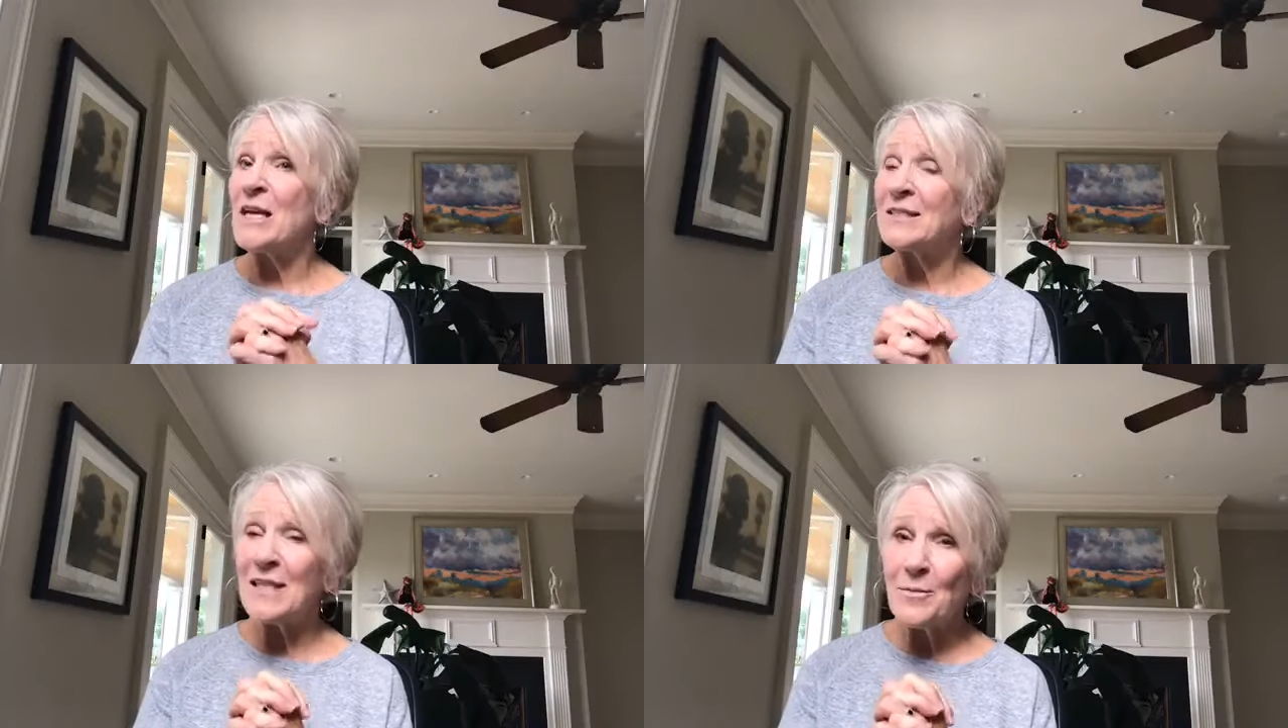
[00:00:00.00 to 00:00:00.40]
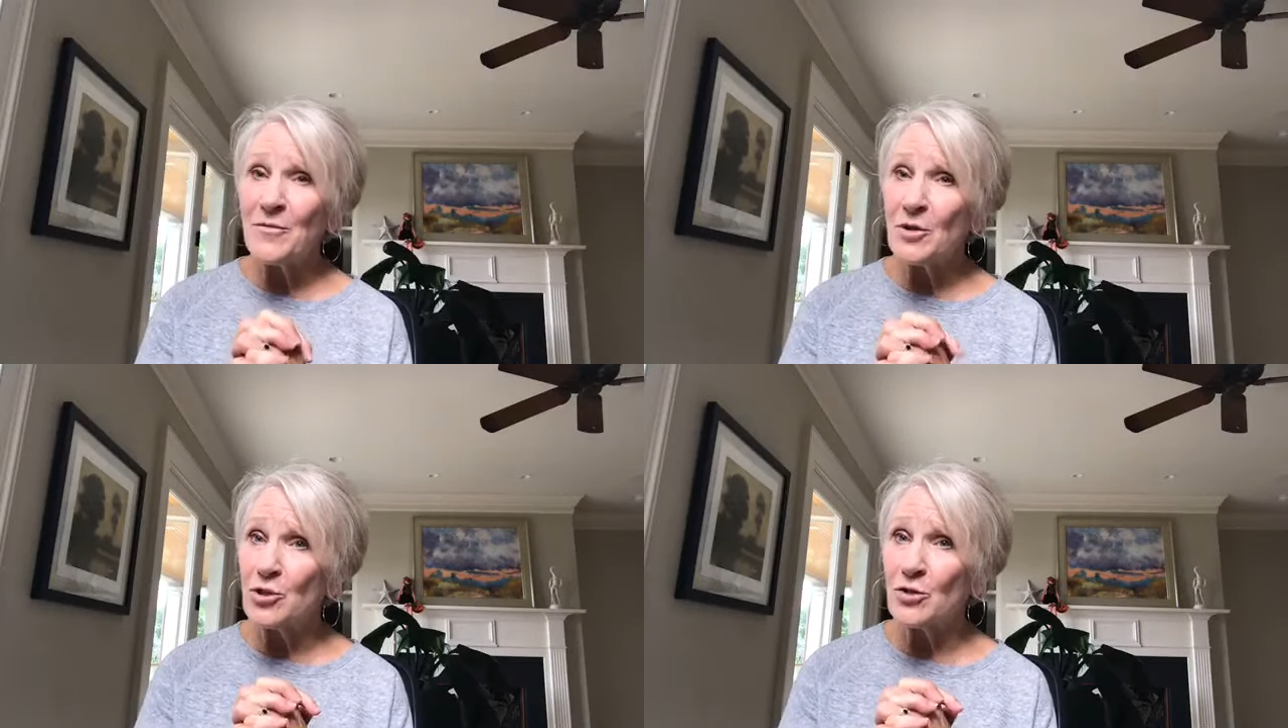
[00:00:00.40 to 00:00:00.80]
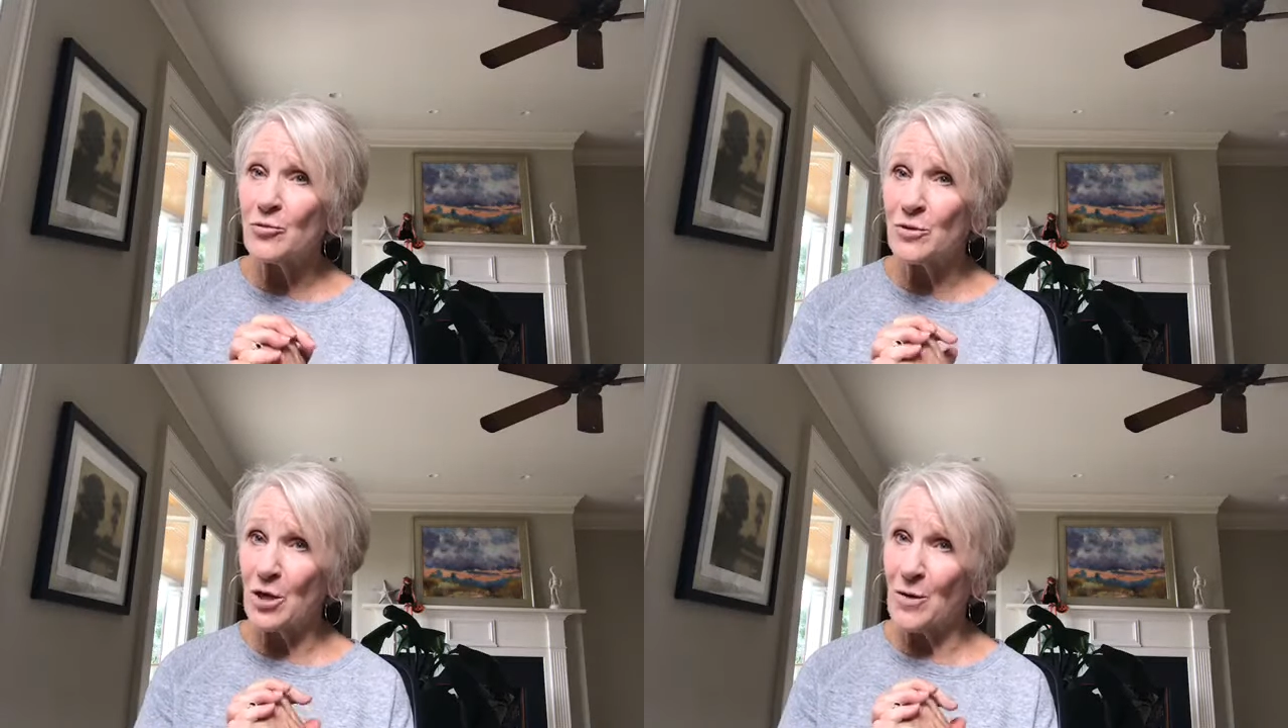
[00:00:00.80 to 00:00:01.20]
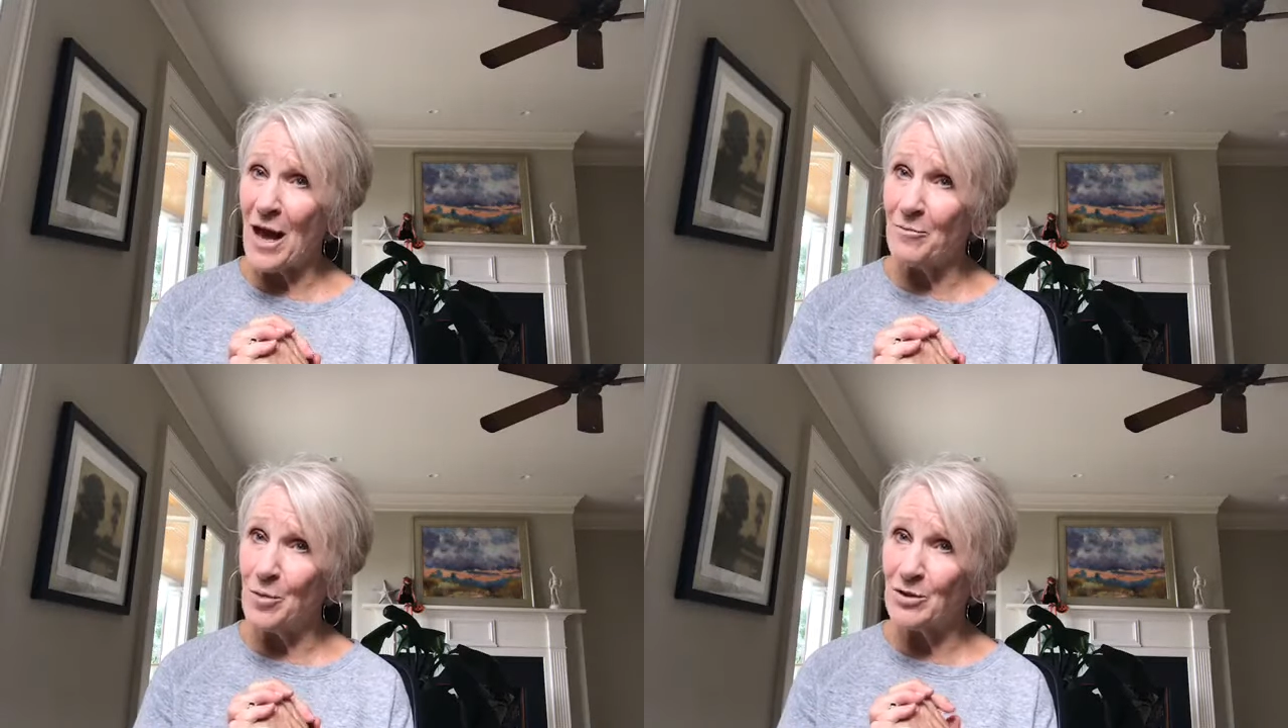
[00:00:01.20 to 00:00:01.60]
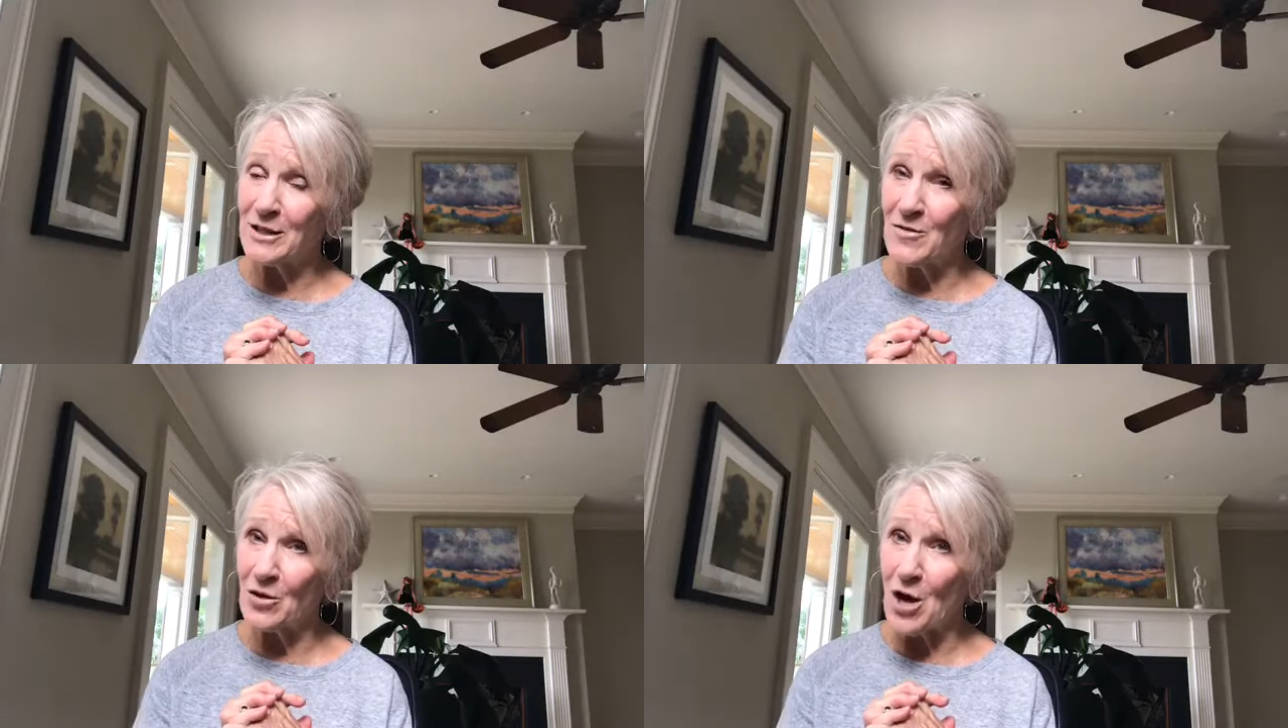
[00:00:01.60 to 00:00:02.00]
some of your children don't have
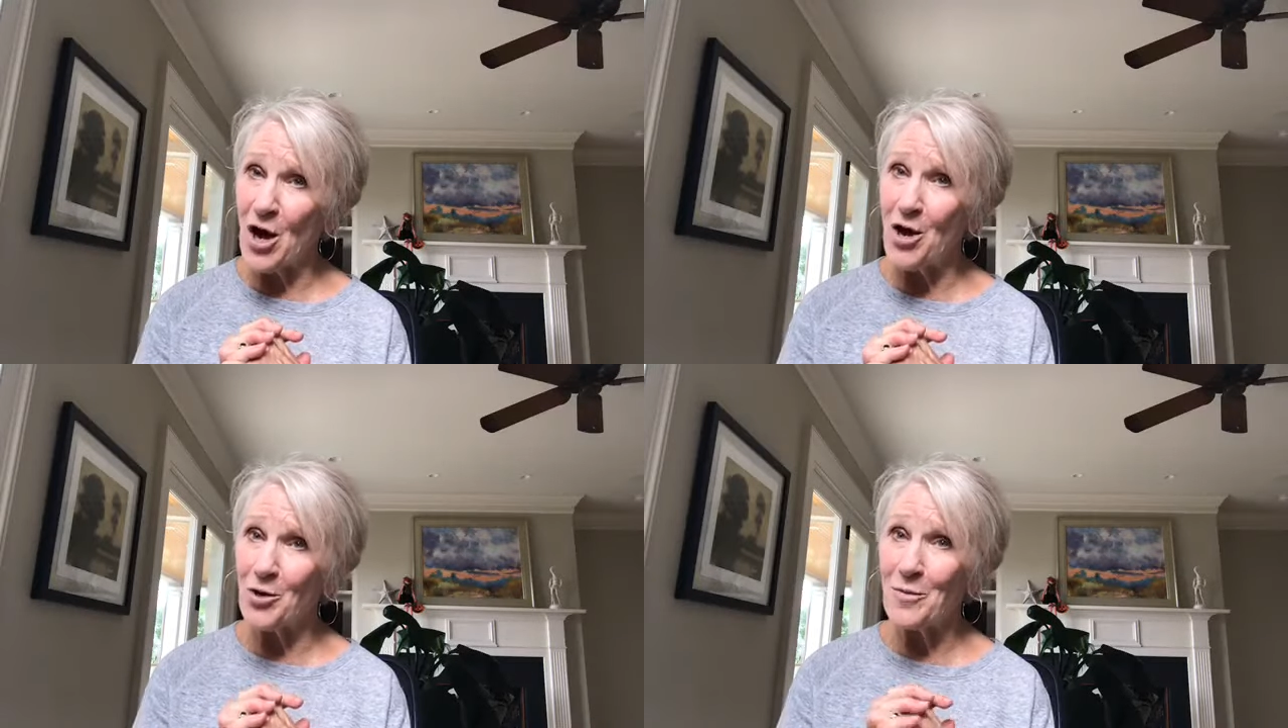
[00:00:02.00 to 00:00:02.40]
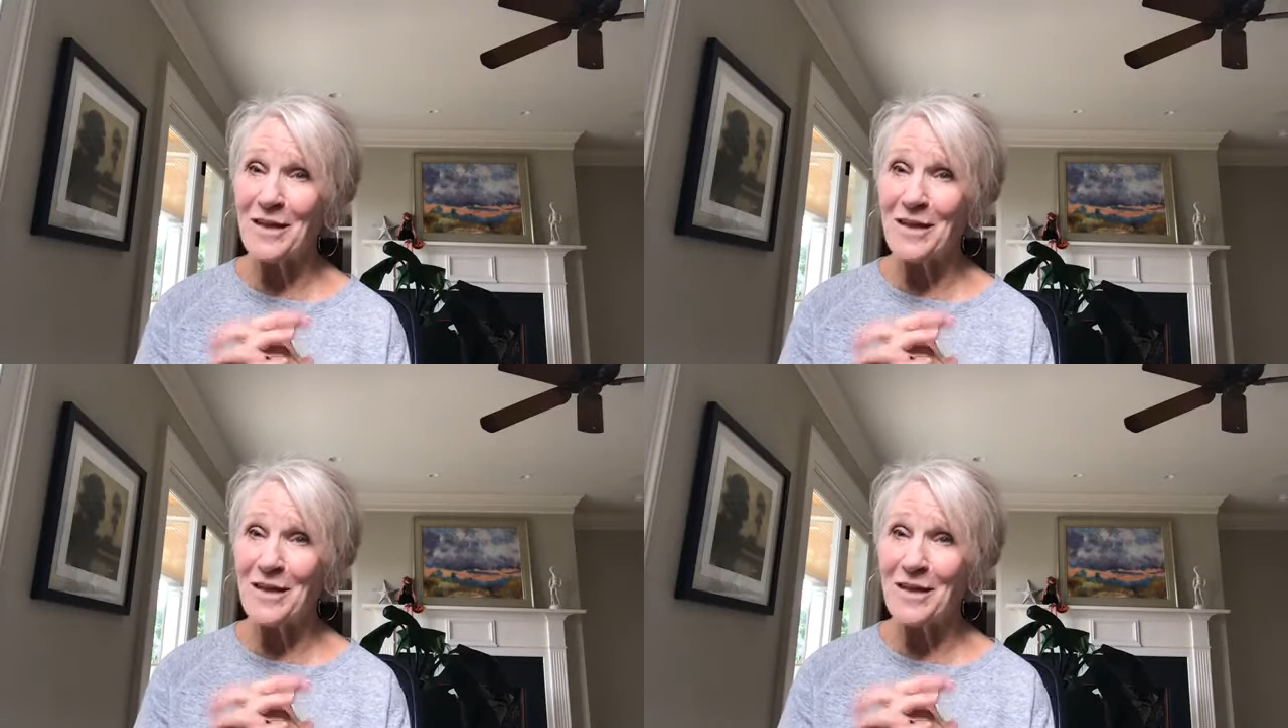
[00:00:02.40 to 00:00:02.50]
books in their home,